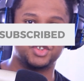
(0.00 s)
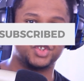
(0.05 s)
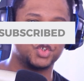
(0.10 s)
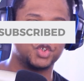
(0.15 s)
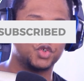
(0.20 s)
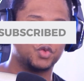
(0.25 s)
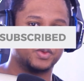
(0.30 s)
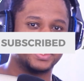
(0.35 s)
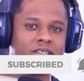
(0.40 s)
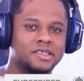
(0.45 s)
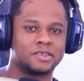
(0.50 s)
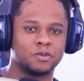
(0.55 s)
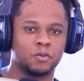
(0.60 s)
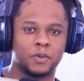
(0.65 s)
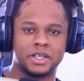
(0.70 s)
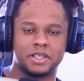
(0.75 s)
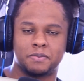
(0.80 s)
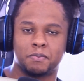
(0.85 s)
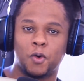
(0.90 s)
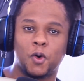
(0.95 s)
can do with,
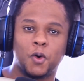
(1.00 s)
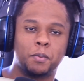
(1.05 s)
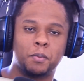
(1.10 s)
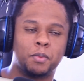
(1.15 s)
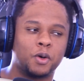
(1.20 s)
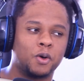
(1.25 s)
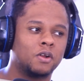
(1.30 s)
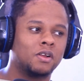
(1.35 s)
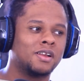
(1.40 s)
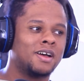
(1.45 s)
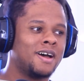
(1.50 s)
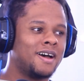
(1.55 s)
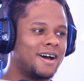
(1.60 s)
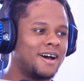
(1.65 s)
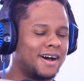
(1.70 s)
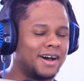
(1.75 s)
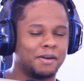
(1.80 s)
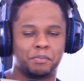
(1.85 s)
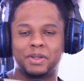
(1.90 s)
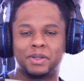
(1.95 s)
with mobile,
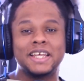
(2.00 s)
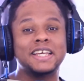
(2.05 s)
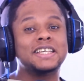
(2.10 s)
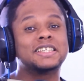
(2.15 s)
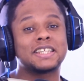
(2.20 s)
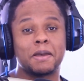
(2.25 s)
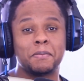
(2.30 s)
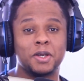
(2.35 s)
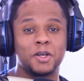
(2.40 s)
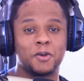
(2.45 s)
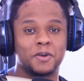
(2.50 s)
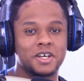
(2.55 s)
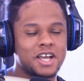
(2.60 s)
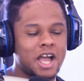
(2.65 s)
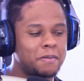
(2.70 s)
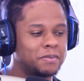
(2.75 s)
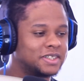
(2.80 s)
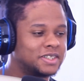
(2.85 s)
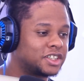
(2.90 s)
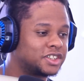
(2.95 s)
uh, please let me know in the
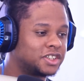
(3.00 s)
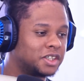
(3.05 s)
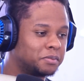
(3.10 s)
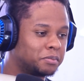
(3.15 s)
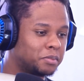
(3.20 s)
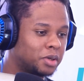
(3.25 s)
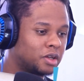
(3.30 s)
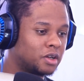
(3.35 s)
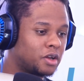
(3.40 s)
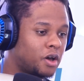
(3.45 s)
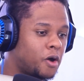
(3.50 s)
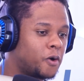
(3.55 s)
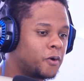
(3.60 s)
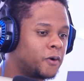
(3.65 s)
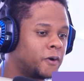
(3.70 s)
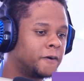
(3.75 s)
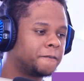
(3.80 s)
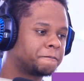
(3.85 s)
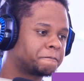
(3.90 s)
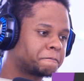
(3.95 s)
comment section
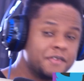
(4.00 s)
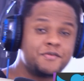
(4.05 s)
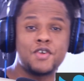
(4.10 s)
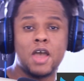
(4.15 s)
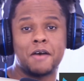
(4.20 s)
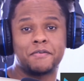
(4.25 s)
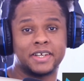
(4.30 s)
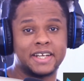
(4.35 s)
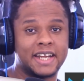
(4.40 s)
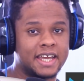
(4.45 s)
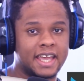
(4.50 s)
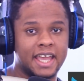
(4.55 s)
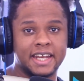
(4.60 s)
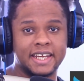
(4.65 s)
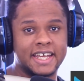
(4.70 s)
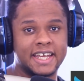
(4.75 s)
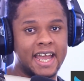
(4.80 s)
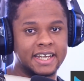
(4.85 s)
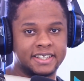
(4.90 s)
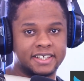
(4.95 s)
below. If you have
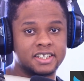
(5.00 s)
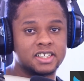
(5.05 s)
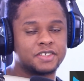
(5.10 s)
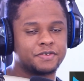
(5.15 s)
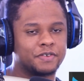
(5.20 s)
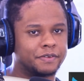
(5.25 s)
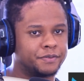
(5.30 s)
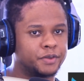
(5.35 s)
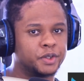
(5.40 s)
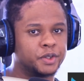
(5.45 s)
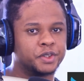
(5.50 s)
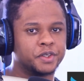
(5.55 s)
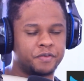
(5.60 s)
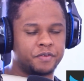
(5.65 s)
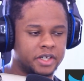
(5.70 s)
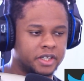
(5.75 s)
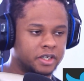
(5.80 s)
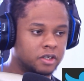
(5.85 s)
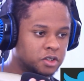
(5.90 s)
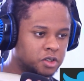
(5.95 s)
any ideas for future
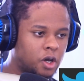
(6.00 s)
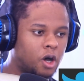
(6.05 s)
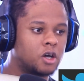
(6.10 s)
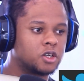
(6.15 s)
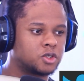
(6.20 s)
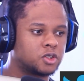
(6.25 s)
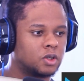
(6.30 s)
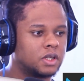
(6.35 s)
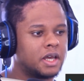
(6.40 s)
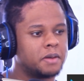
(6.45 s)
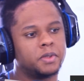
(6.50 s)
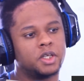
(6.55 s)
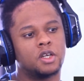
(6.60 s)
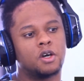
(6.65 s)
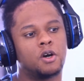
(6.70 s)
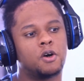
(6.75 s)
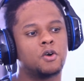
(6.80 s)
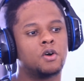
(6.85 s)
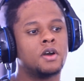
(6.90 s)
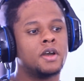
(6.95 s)
videos, also let me
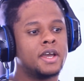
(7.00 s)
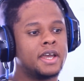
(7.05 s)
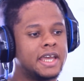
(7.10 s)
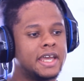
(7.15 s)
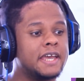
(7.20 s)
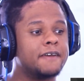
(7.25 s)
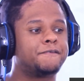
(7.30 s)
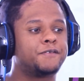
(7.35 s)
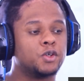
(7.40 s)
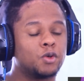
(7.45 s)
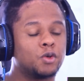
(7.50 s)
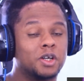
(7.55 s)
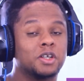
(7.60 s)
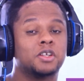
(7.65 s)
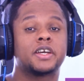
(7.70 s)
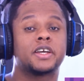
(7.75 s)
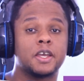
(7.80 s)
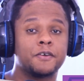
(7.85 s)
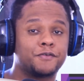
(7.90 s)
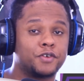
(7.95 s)
know. If you are
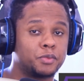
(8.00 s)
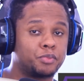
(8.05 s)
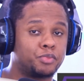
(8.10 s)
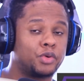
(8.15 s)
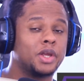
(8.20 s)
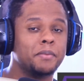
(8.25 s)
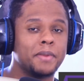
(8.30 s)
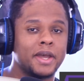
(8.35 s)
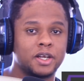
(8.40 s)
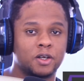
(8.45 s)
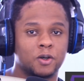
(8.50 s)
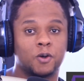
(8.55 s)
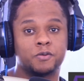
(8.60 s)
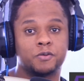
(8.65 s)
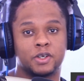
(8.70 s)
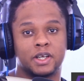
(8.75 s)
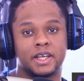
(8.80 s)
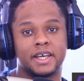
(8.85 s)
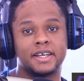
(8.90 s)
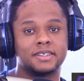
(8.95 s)
looking for pre-made
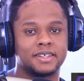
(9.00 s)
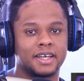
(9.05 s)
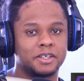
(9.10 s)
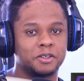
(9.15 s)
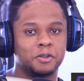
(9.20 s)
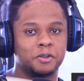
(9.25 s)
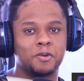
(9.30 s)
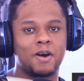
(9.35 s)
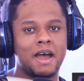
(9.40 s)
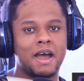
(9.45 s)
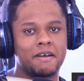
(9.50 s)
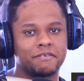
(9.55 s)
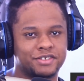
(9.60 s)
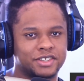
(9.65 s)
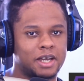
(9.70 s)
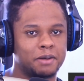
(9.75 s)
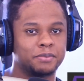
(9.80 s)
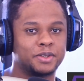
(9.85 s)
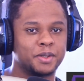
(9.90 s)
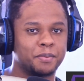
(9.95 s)
overlays and you don't have
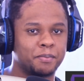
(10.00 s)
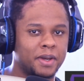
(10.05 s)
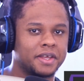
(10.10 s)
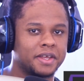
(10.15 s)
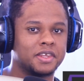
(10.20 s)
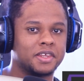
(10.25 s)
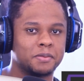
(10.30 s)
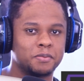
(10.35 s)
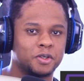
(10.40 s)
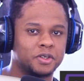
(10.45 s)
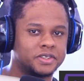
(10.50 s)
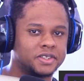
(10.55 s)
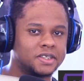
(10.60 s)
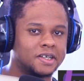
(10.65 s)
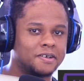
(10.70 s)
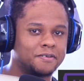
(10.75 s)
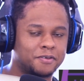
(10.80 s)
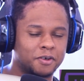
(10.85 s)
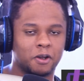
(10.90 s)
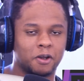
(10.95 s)
time to make them
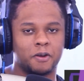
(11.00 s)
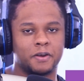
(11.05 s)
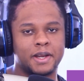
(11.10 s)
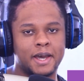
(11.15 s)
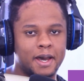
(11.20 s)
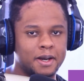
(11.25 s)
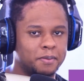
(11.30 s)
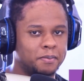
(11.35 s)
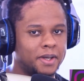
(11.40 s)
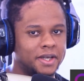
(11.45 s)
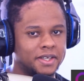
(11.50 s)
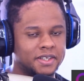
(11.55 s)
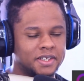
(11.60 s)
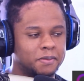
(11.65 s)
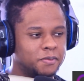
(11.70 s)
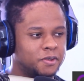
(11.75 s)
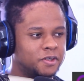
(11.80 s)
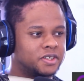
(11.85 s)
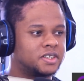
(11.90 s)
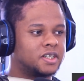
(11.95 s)
yourself or learn how to make
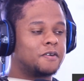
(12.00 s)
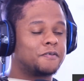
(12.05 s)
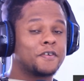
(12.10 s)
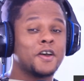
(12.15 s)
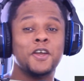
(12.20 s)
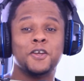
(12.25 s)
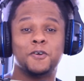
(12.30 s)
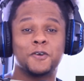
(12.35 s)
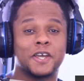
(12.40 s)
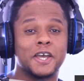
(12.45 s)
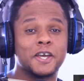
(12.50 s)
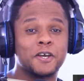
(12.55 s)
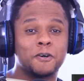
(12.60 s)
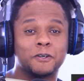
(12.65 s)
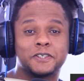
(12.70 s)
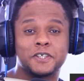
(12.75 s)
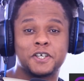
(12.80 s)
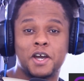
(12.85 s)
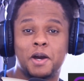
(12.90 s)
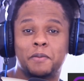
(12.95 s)
them yourself, you can
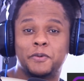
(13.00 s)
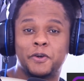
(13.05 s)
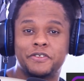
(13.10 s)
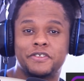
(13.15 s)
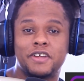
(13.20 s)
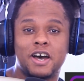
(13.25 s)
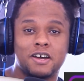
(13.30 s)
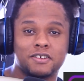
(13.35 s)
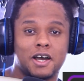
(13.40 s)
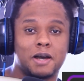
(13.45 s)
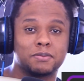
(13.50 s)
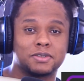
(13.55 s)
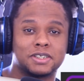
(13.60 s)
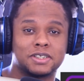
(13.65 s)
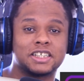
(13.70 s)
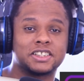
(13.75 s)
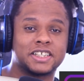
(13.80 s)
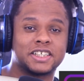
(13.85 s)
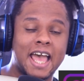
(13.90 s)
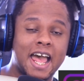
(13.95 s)
go to gumroad dot com
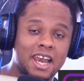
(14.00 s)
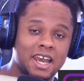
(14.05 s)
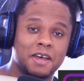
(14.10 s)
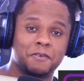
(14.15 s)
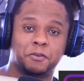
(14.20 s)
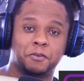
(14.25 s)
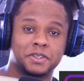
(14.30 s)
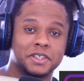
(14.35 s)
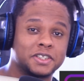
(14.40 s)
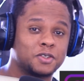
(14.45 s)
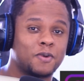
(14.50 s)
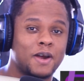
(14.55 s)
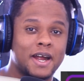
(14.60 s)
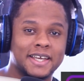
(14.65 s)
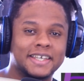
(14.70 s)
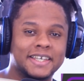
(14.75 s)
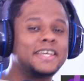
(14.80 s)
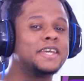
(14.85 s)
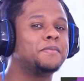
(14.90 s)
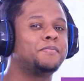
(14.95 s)
slash gael level. This is
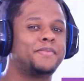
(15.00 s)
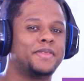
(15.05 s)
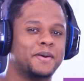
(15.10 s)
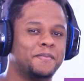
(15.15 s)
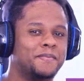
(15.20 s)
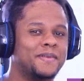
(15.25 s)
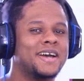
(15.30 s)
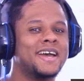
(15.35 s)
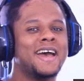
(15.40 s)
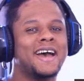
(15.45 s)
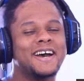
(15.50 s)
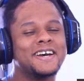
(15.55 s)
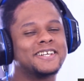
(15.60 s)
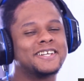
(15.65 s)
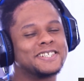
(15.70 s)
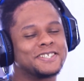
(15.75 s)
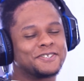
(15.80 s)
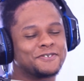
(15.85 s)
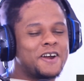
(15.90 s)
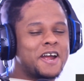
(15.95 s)
where I keep them.
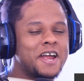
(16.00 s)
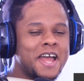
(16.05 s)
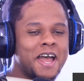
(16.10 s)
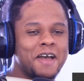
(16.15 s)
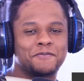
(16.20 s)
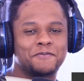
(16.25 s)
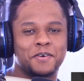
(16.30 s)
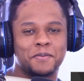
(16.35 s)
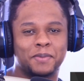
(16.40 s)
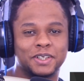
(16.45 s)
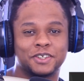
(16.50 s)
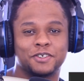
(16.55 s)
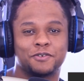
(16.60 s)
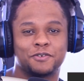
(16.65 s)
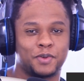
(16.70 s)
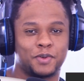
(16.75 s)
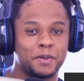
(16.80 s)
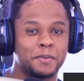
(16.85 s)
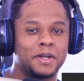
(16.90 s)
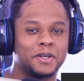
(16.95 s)
This is where I have a bunch
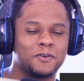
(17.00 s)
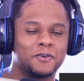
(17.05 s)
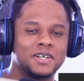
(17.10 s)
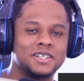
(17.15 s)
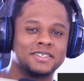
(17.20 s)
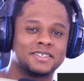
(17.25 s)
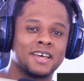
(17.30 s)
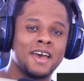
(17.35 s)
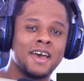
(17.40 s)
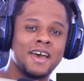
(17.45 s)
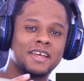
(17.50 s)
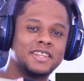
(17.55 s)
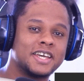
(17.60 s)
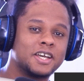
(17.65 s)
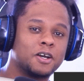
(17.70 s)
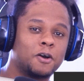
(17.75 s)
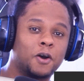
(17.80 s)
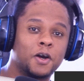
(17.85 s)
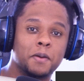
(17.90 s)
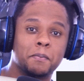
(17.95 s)
of pre-made ones.
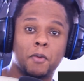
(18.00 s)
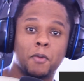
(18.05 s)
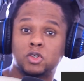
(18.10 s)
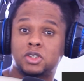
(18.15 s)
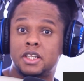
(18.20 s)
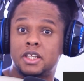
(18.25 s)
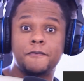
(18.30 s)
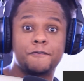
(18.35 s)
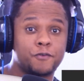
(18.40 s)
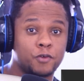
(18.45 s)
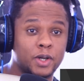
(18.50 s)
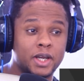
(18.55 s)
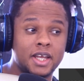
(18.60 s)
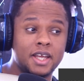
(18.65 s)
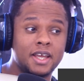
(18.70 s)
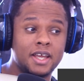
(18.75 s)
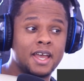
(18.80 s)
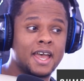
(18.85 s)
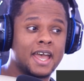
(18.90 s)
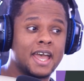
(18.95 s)
They are mostly
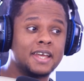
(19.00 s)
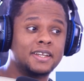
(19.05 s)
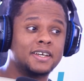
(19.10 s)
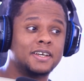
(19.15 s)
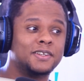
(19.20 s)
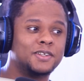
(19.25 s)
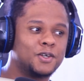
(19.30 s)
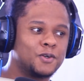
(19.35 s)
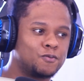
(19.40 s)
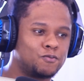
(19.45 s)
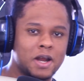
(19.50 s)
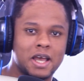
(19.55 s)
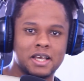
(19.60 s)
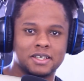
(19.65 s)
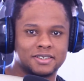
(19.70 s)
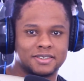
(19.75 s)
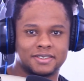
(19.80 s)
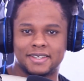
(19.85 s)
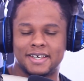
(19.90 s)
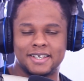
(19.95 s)
free, and then the
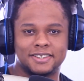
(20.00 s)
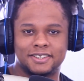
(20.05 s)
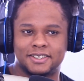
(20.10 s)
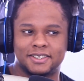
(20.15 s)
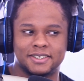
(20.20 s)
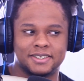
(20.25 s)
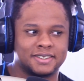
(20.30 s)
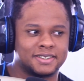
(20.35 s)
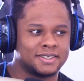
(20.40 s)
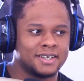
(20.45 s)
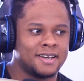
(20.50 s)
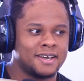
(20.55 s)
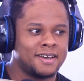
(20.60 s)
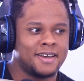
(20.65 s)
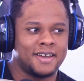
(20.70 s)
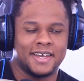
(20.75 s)
rest is just